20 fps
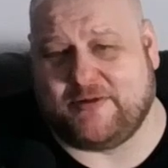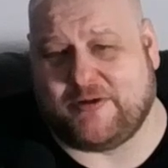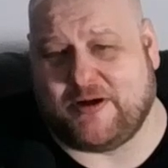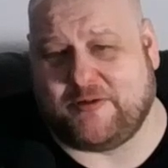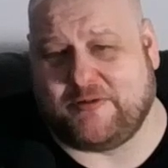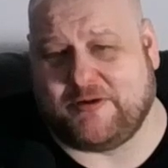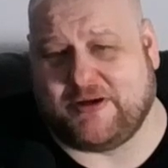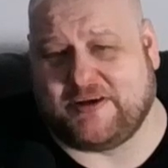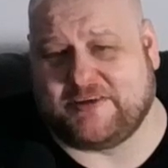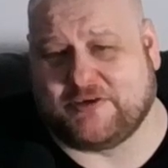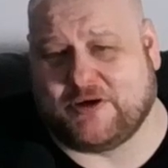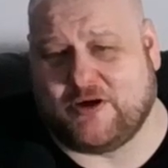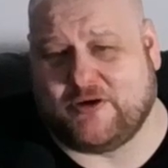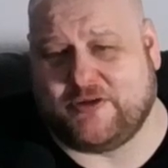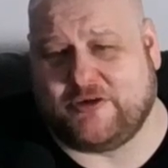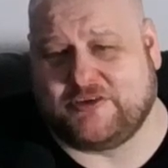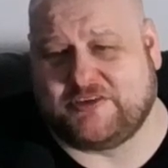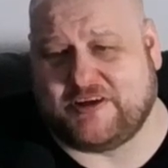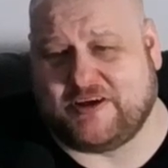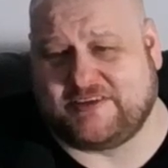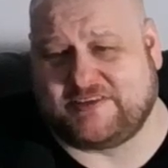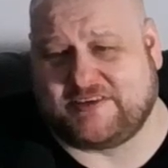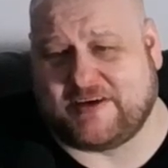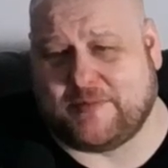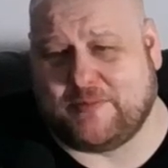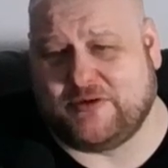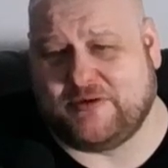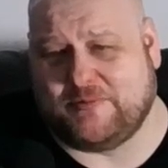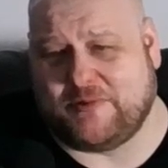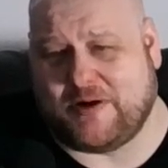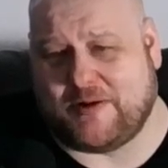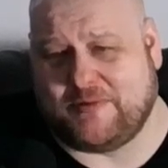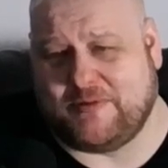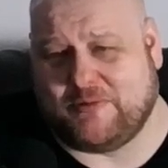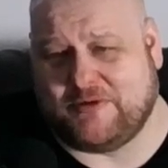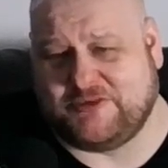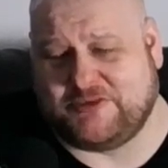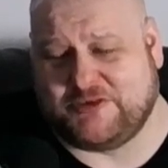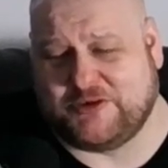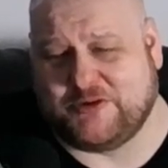Rodrigues. Oh, there's a nice combo.
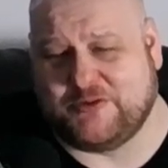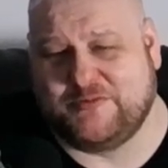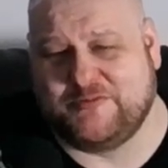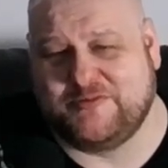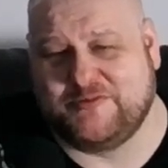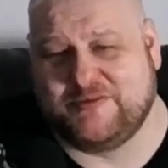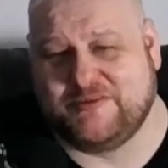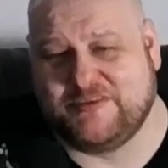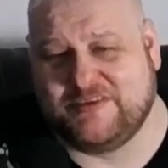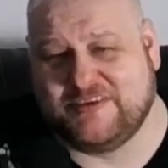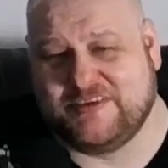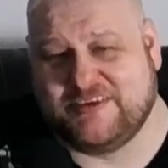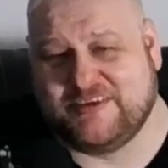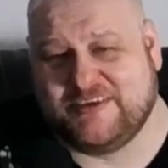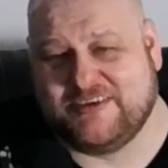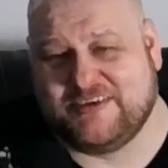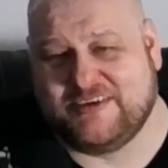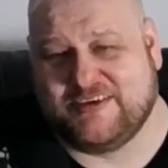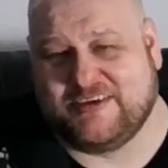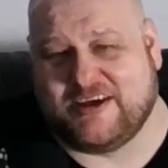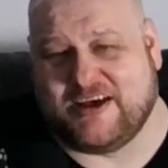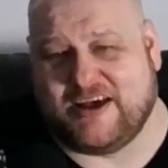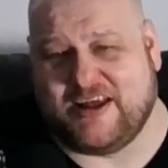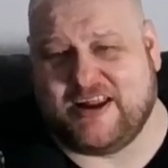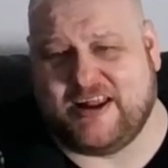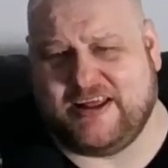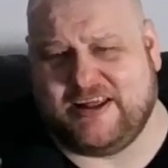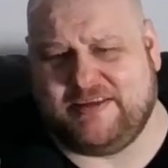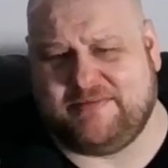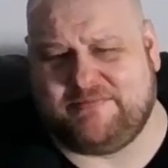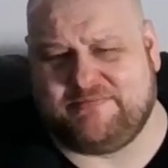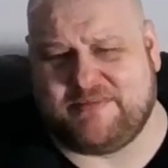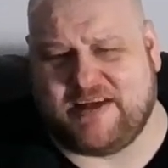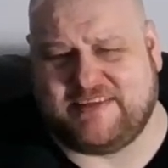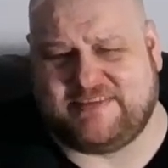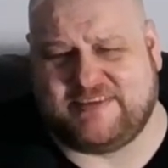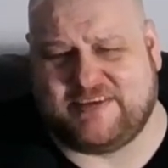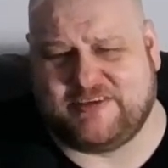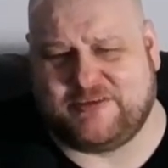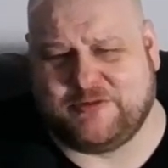1-2. And they
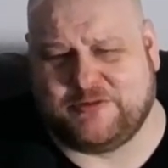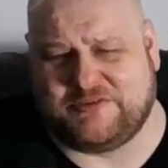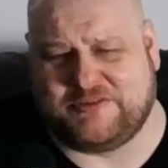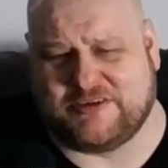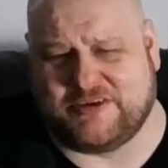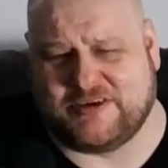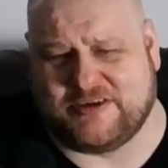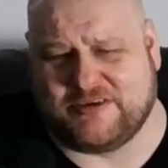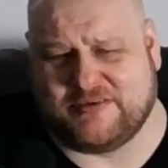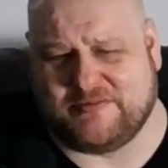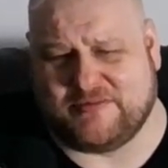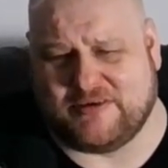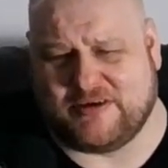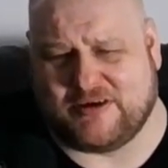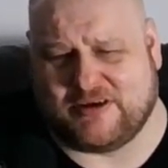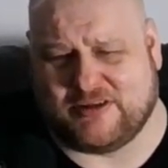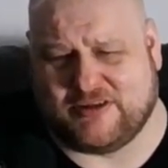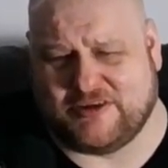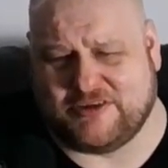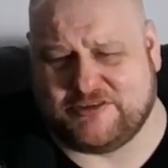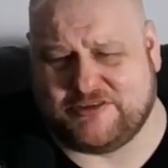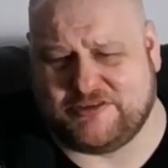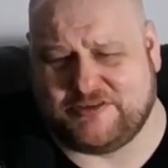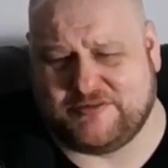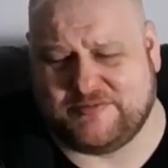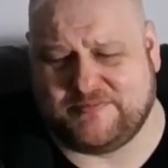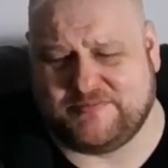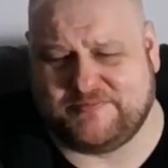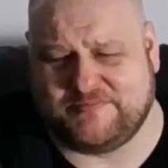institutes a clinch.